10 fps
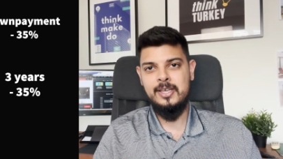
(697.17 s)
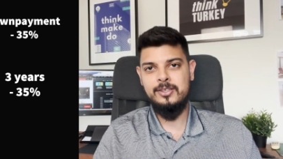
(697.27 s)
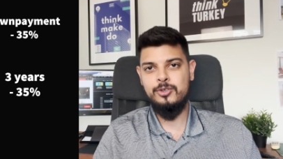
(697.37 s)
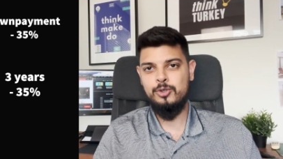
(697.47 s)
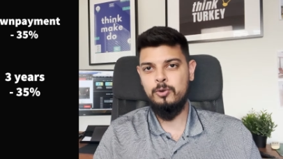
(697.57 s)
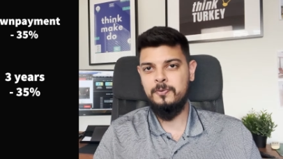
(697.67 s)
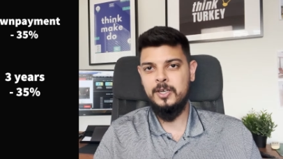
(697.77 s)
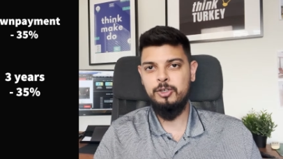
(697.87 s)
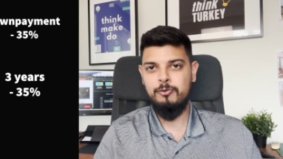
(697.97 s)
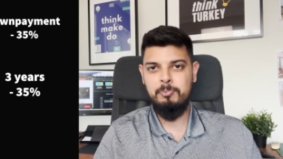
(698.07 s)
so so far
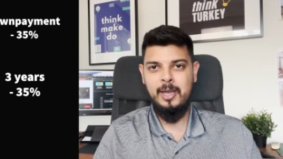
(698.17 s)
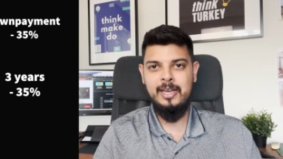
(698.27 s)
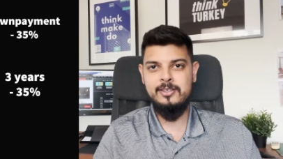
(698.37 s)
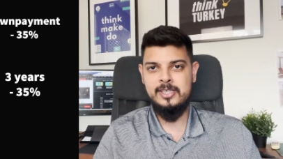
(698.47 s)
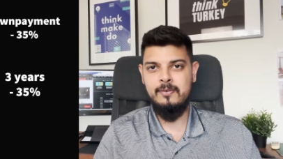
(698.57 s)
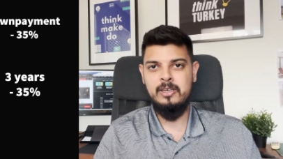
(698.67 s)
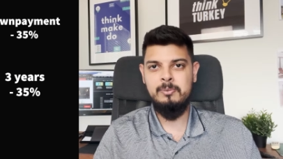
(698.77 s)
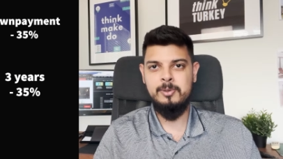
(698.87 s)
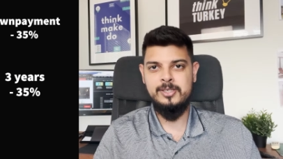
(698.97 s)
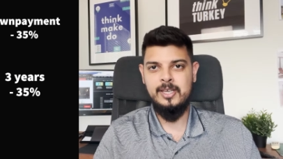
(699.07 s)
you've paid
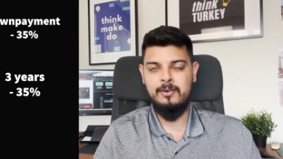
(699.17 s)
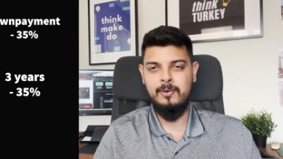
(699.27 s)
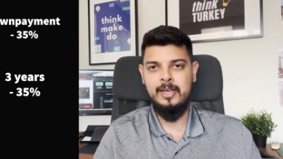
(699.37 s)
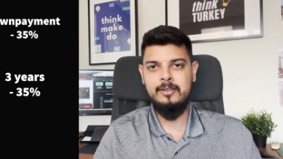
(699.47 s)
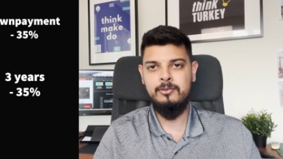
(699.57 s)
70%, right?